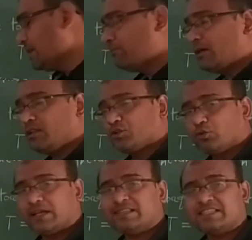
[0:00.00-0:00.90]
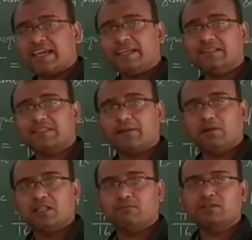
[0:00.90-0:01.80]
number, you can check the table
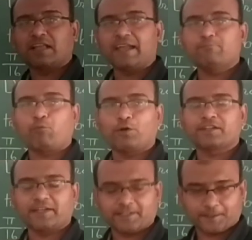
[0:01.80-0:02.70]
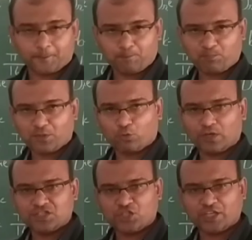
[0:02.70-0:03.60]
number 9.8. You
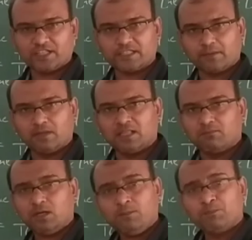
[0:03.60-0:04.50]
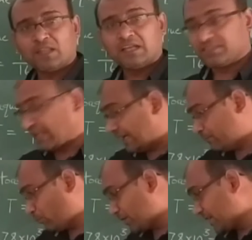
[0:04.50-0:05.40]
can check the table number
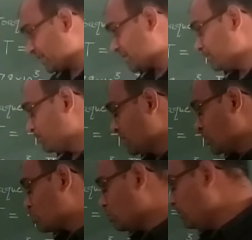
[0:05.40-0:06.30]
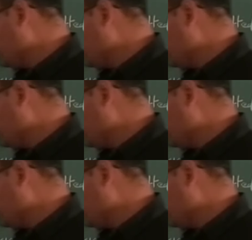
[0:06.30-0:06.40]
9.8. So